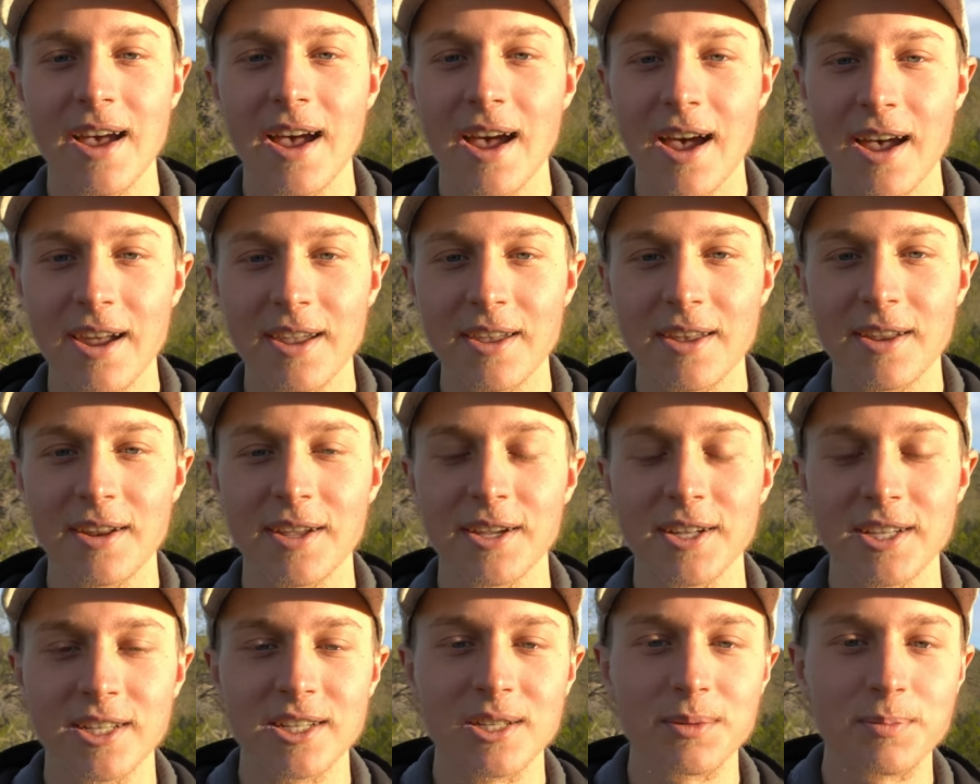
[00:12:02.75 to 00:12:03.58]
I can
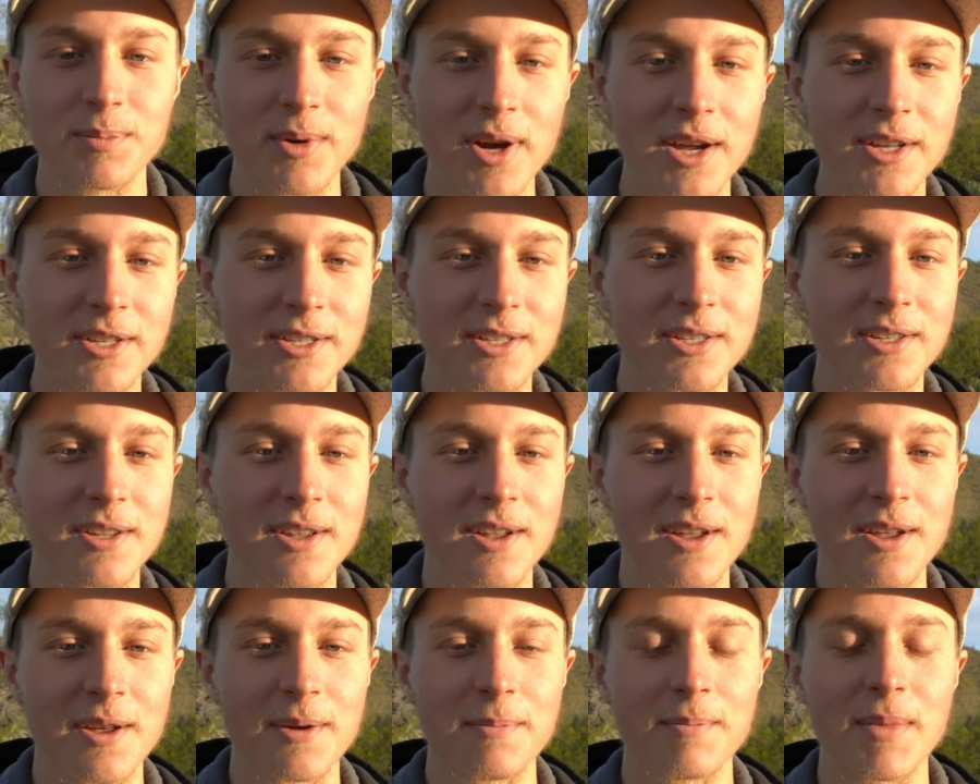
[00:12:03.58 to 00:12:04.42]
express
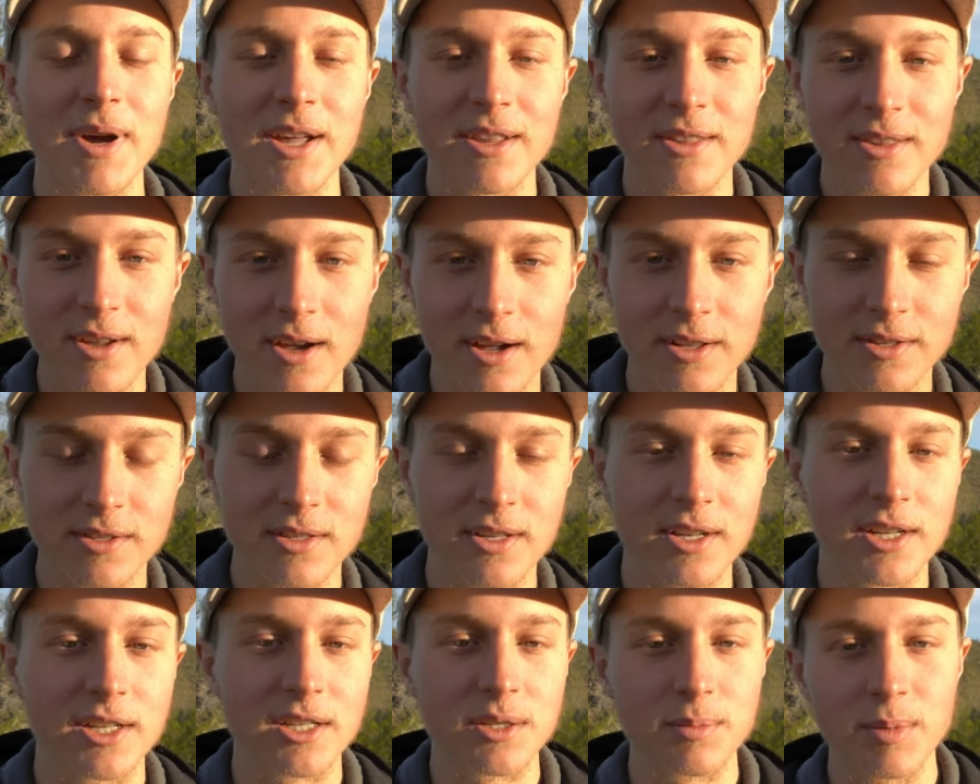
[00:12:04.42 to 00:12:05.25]
my thoughts,
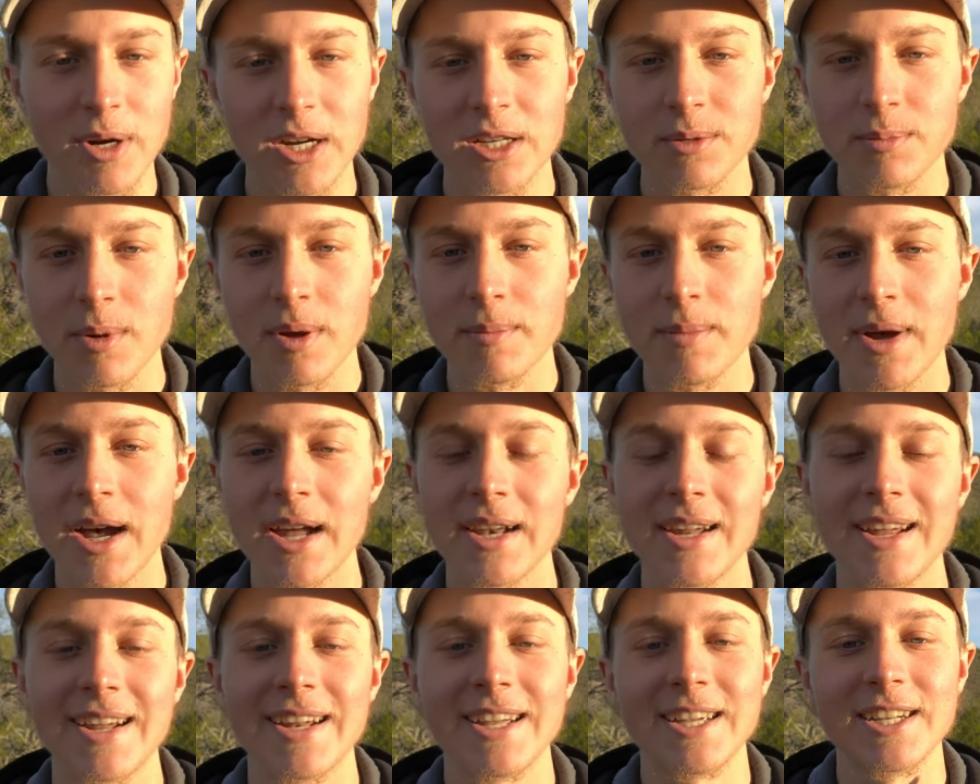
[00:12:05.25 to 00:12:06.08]
express my
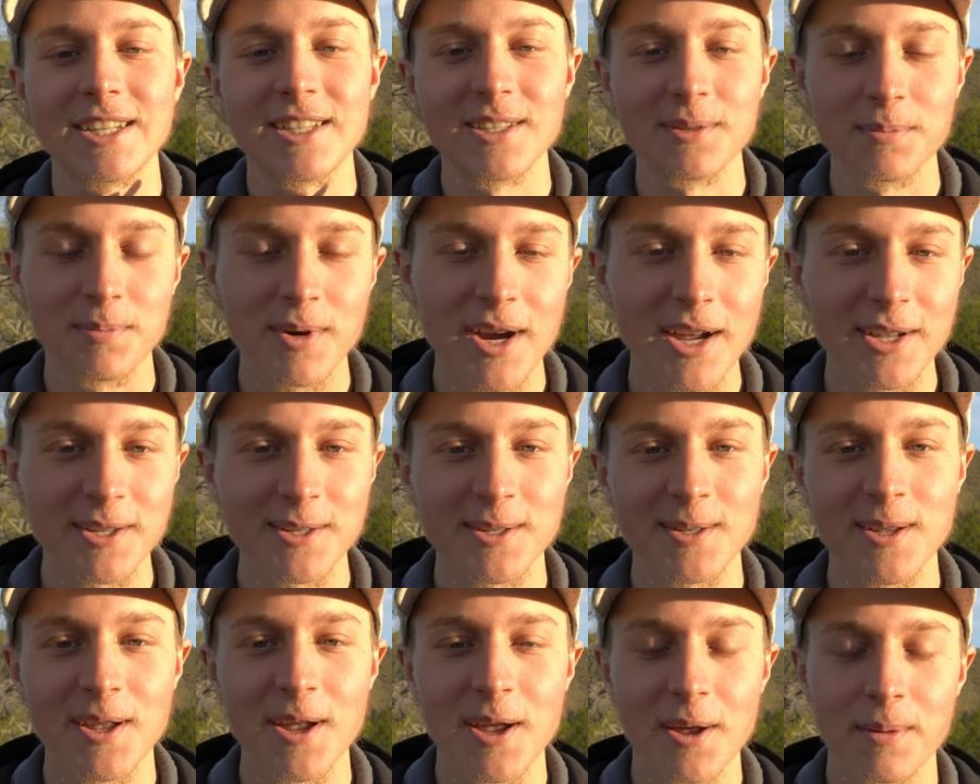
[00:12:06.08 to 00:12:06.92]
mind, and
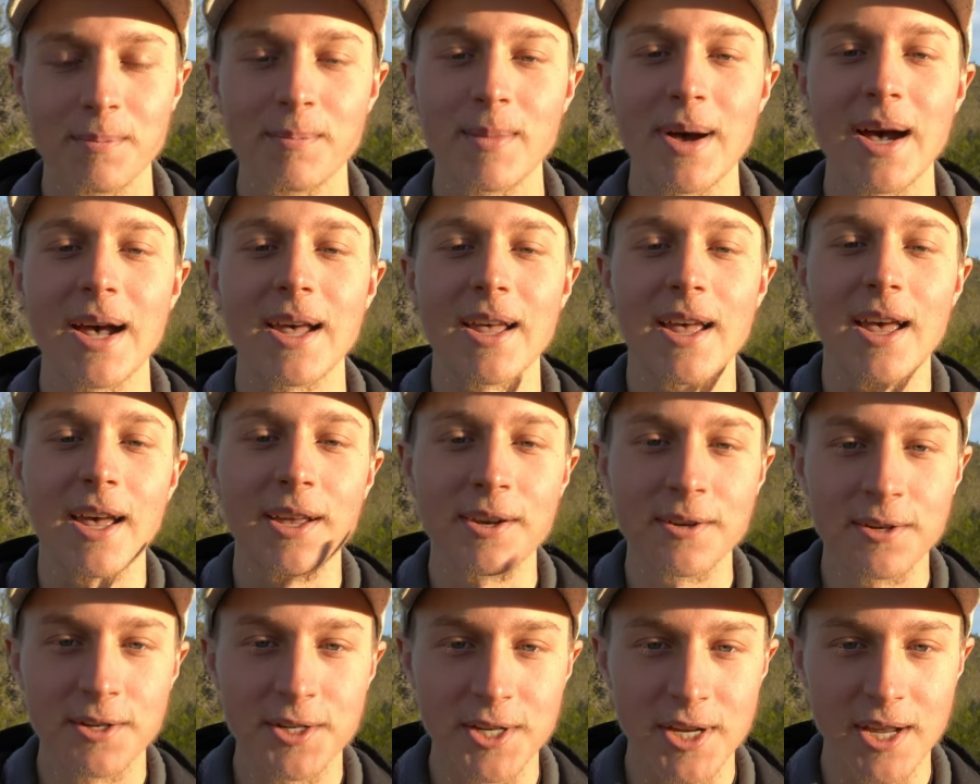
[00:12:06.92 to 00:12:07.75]
express my
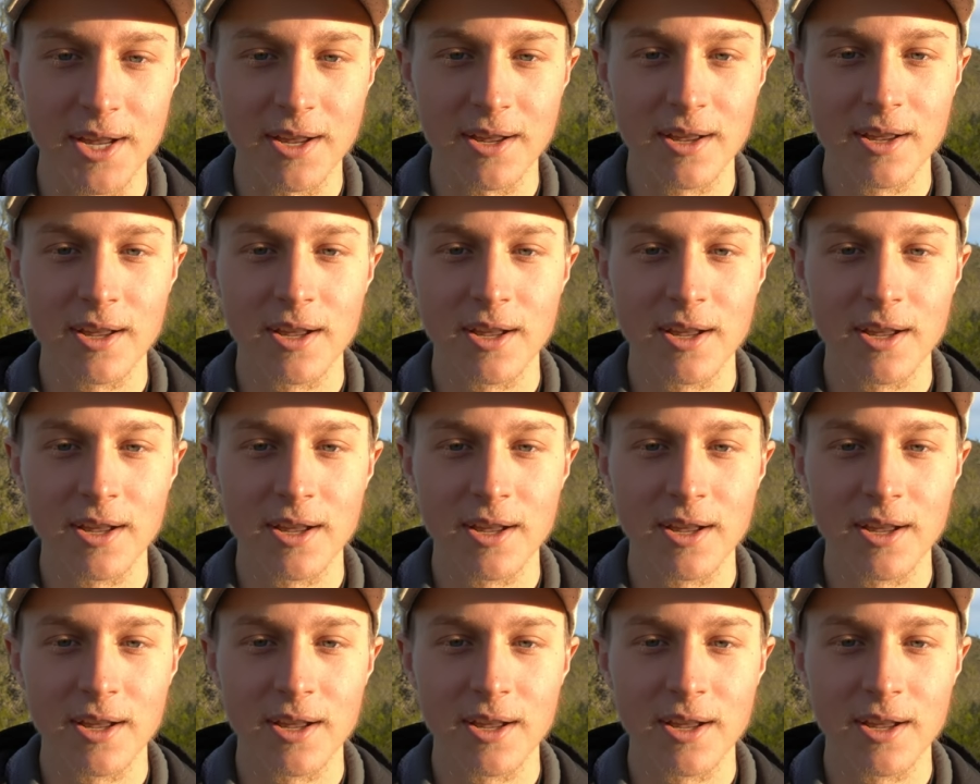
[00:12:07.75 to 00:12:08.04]
energy.